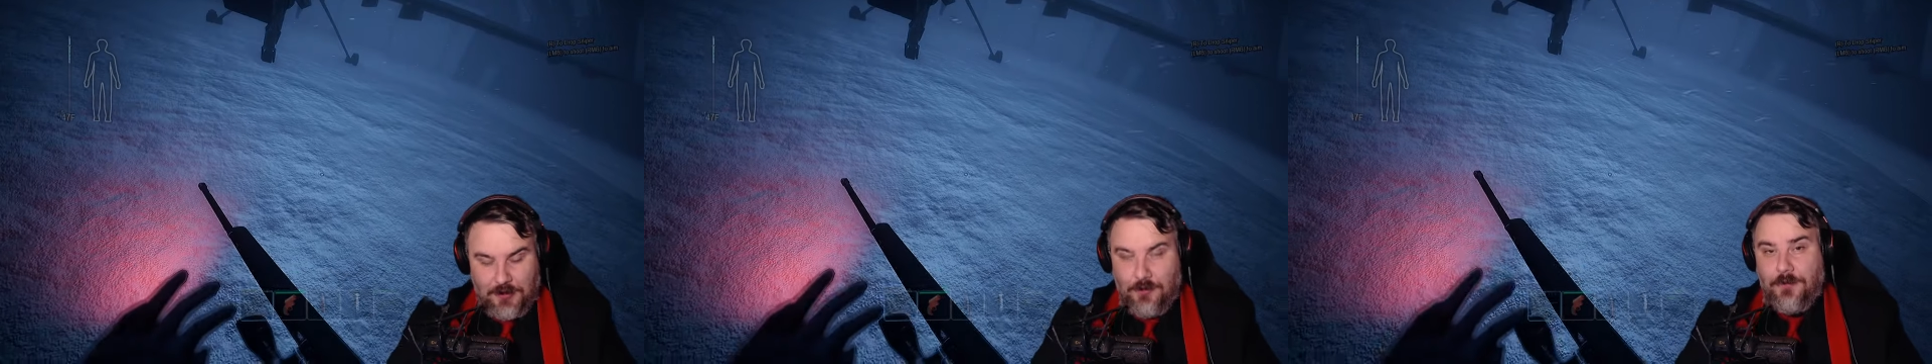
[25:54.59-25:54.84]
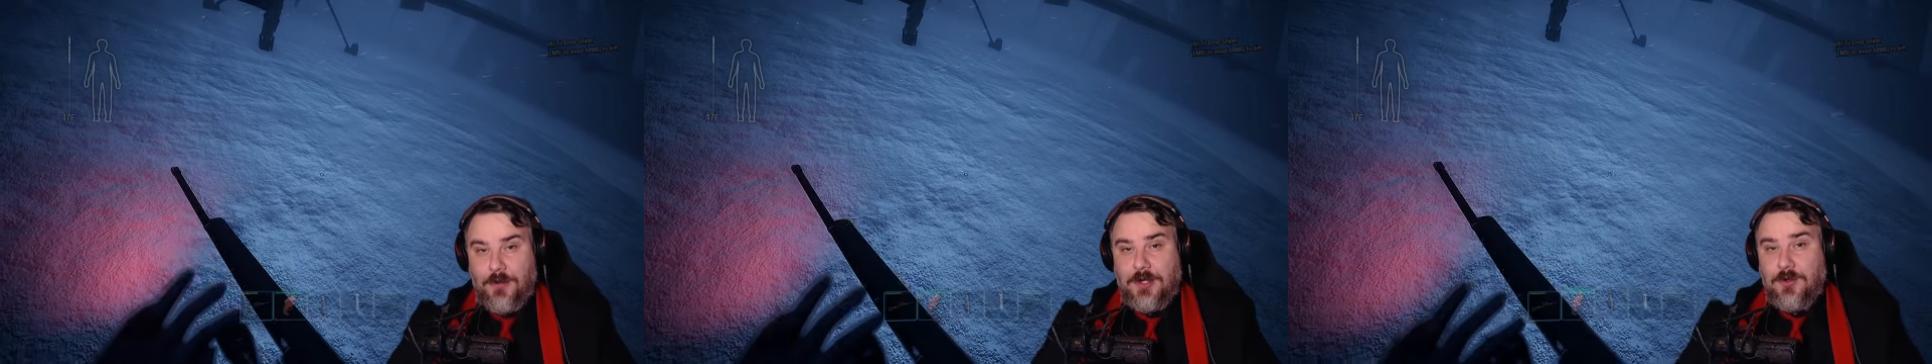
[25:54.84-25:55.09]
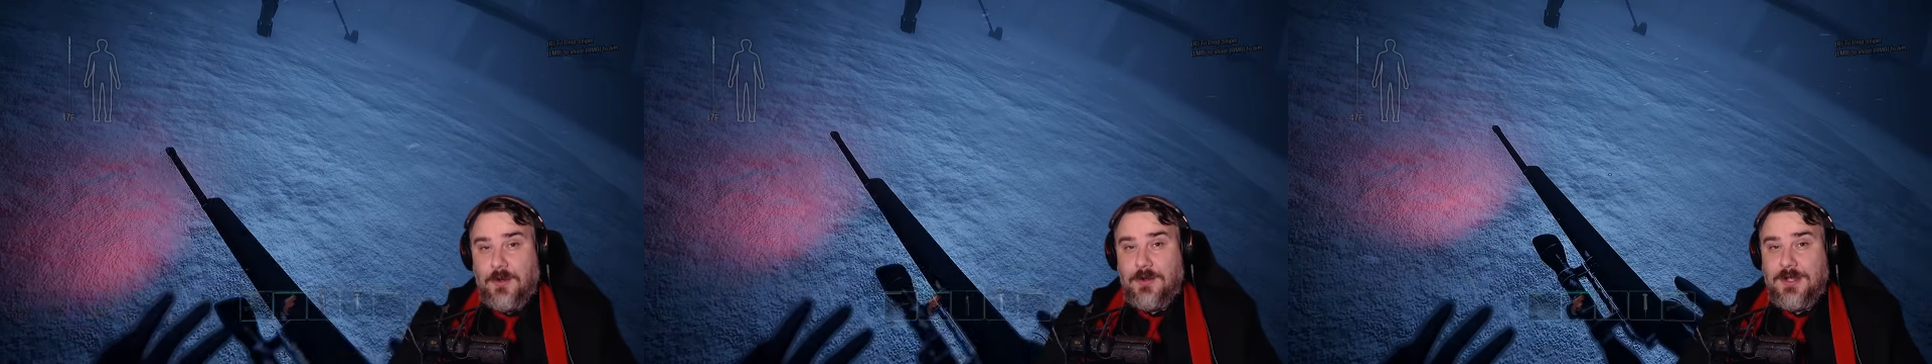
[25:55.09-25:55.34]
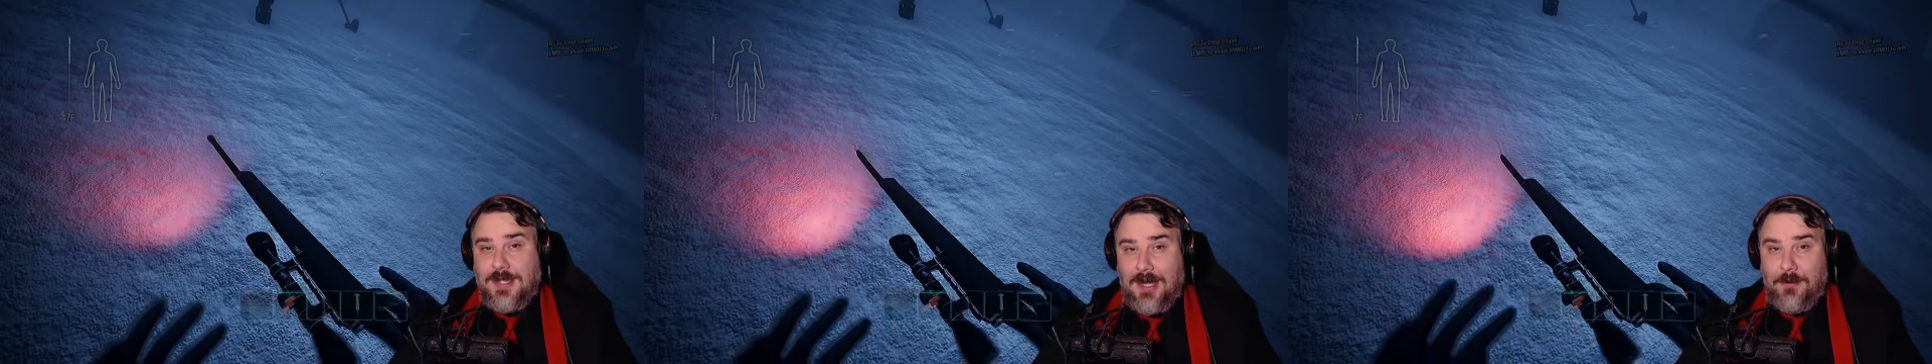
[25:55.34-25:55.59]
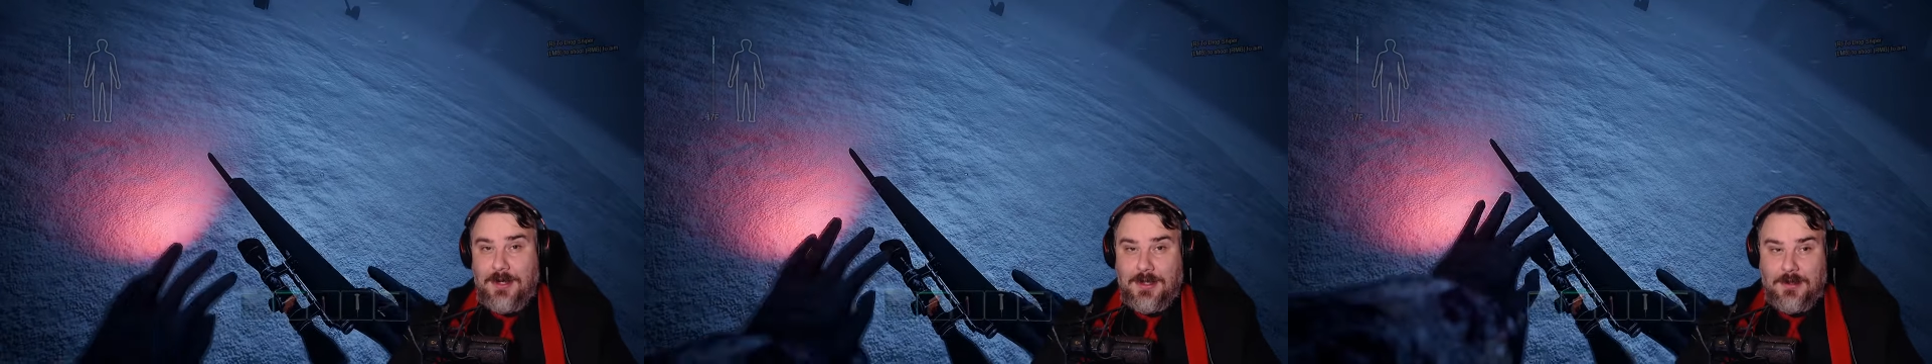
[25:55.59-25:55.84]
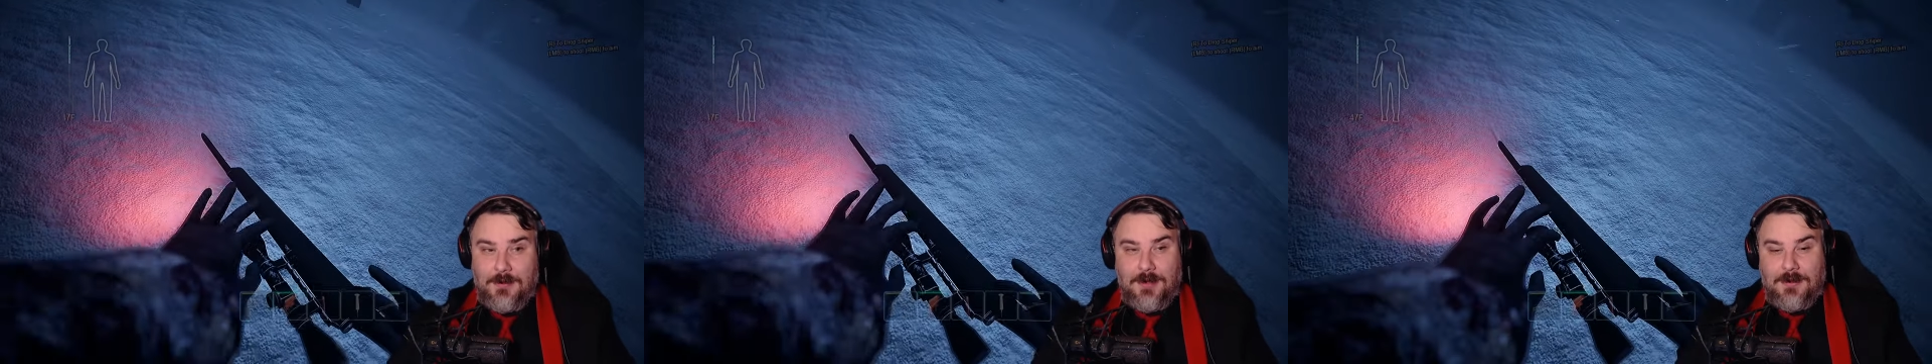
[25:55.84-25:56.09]
all 3 drones. Now we need
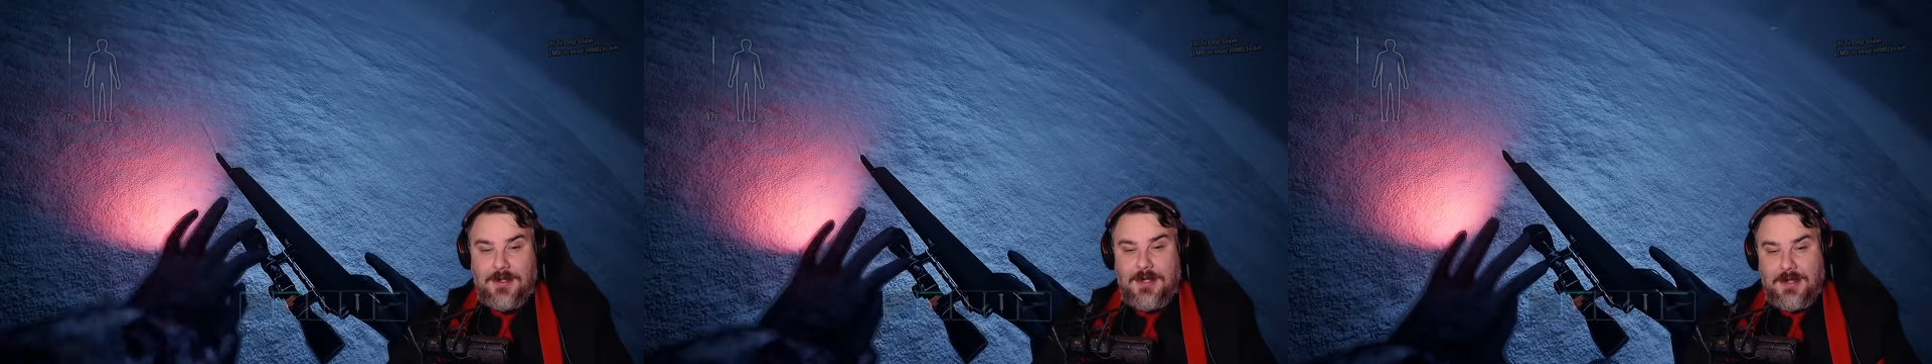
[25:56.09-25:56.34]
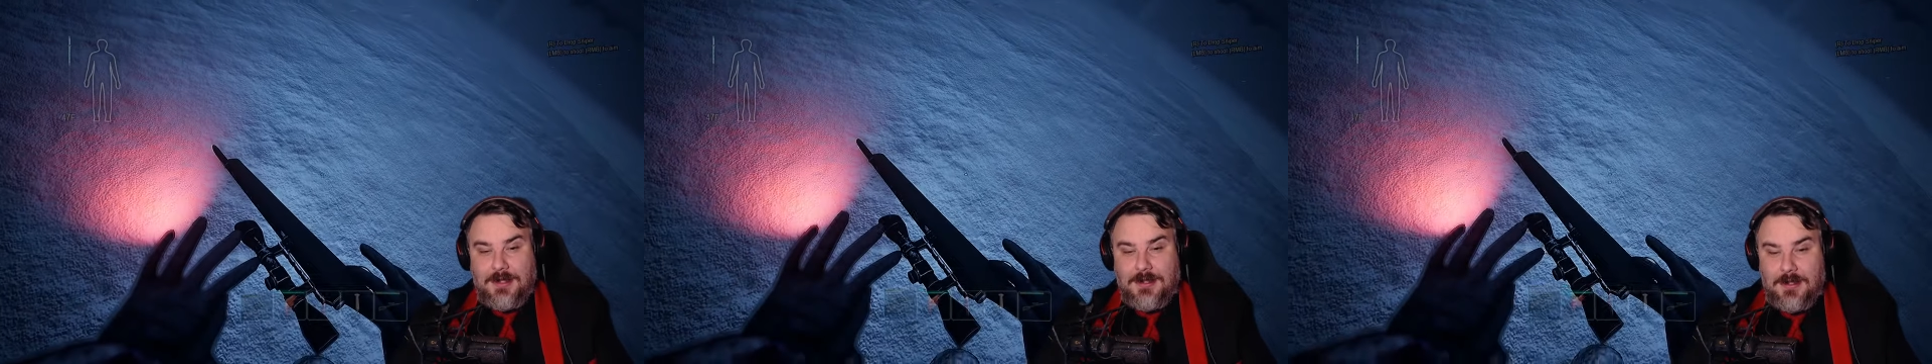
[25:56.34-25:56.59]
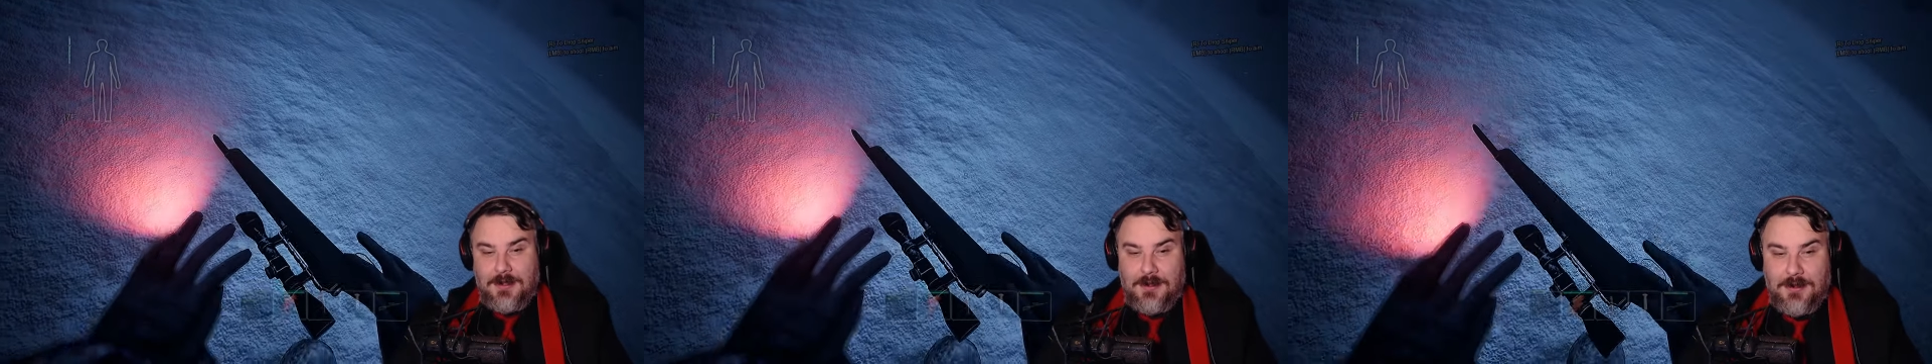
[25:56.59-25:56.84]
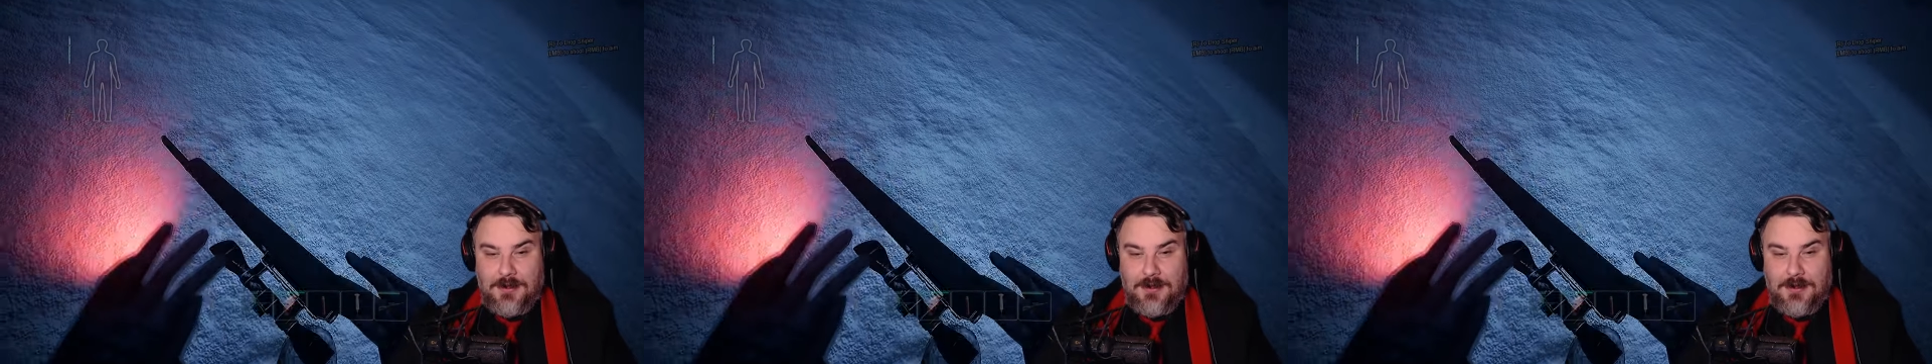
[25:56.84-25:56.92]
to upload the data.